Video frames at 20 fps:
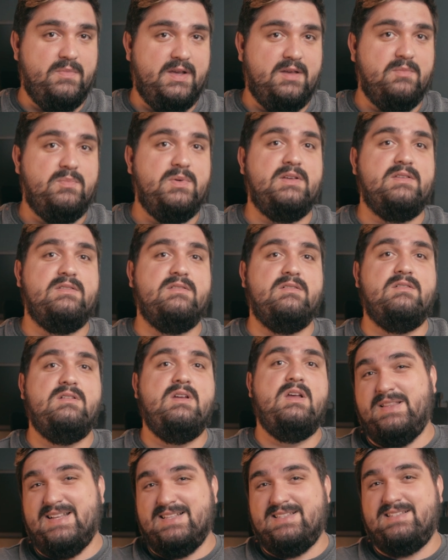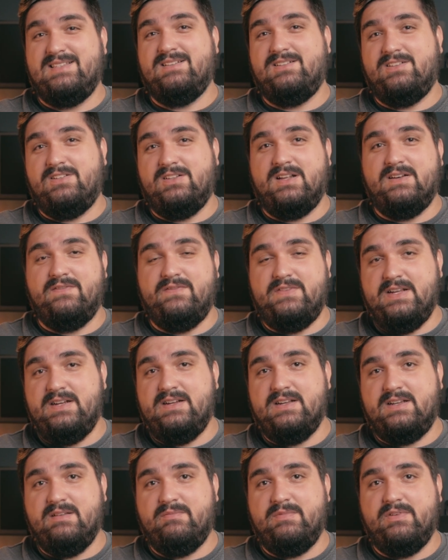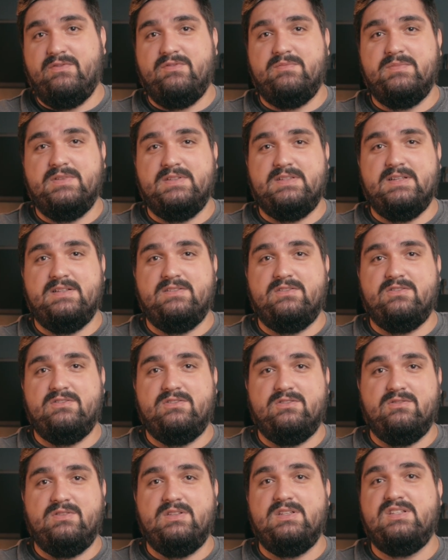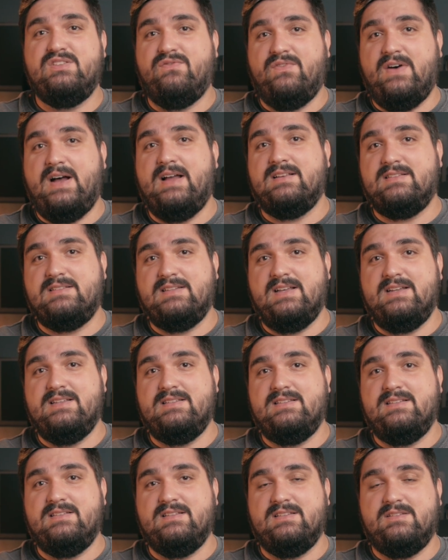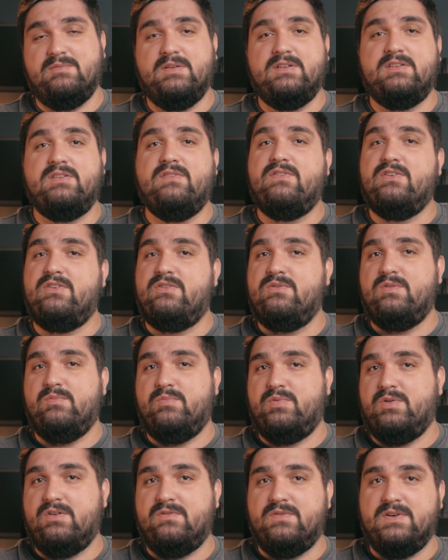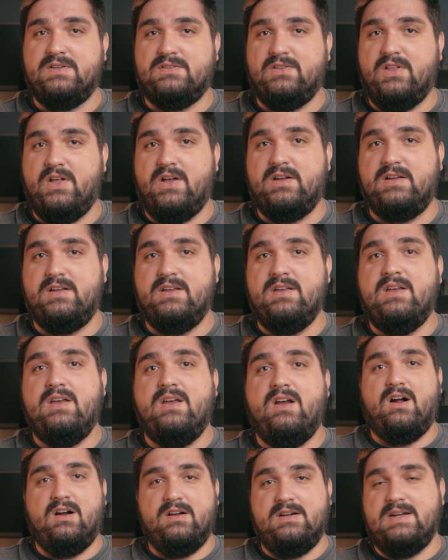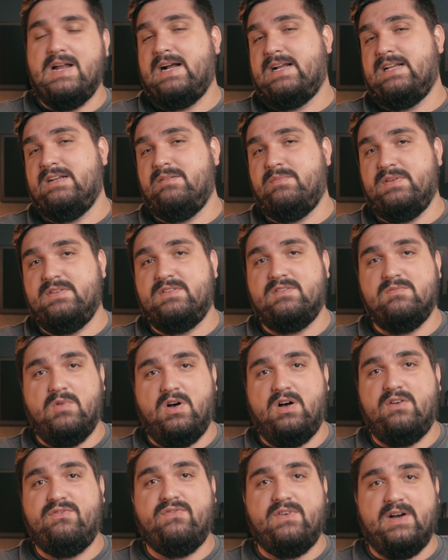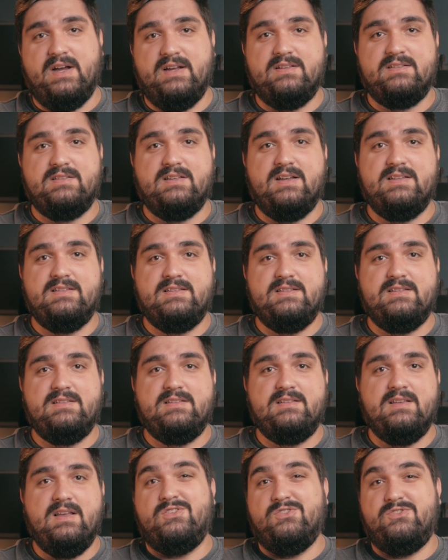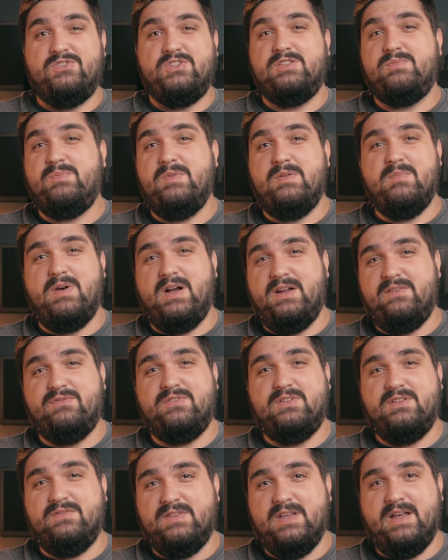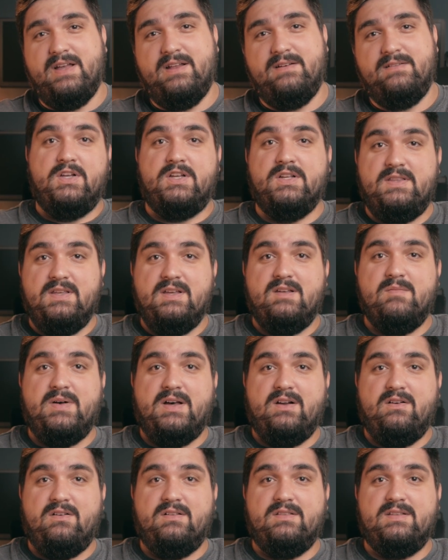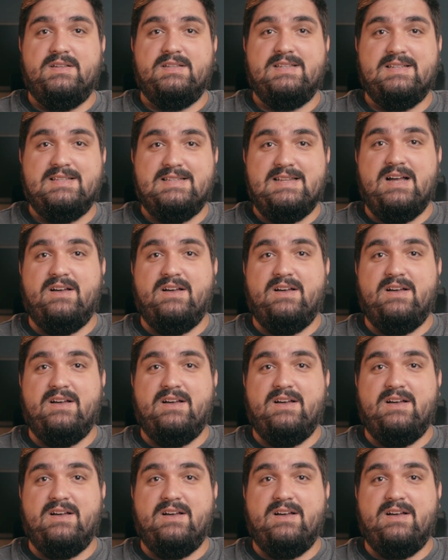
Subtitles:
megapixel, but that's still a lot of data coming from the sensor. So these file sizes, especially if you're doing ProRes log, are not gonna be small file sizes. So just be mindful of that. The good thing about all this is